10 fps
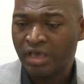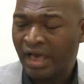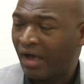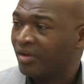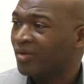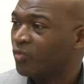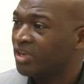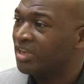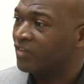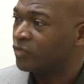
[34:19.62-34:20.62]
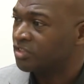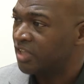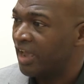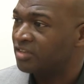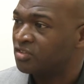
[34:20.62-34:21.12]
How can we leverage
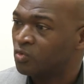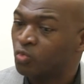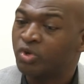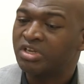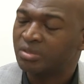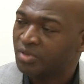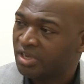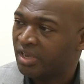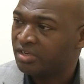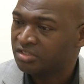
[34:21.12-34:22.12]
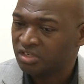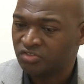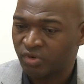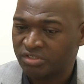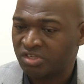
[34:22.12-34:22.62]
that to really begin to
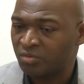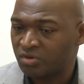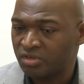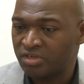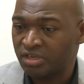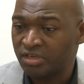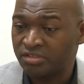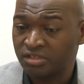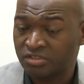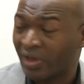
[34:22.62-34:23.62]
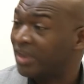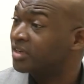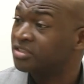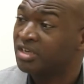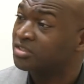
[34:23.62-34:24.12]
address community needs? And so I get
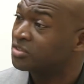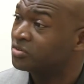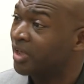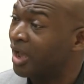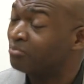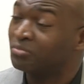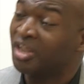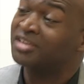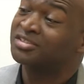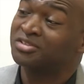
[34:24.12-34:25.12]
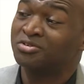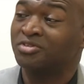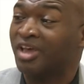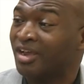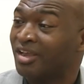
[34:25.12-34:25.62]
a chance to do that. I'm blessed to do
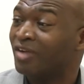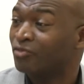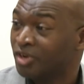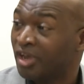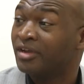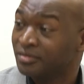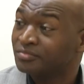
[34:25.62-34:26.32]
that every day.